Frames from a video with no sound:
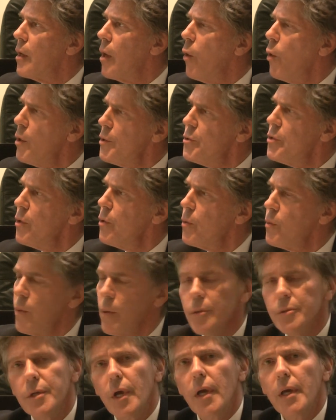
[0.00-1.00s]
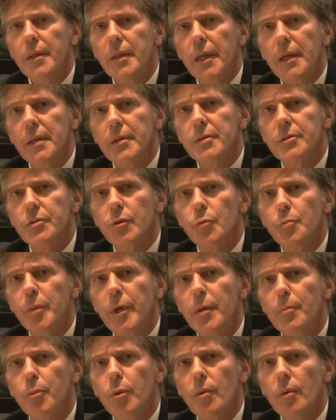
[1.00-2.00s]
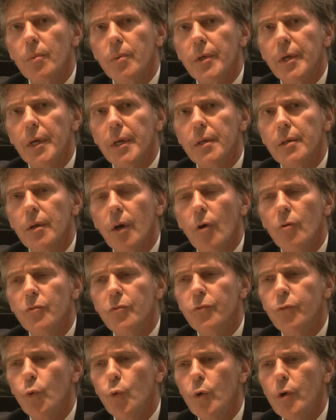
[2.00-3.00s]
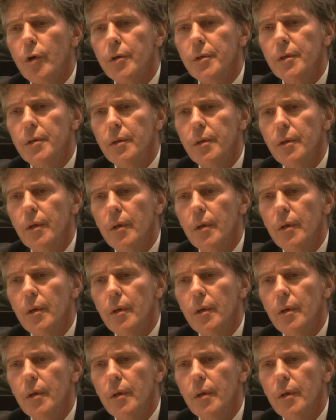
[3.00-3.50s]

Also, Don, that so people can afford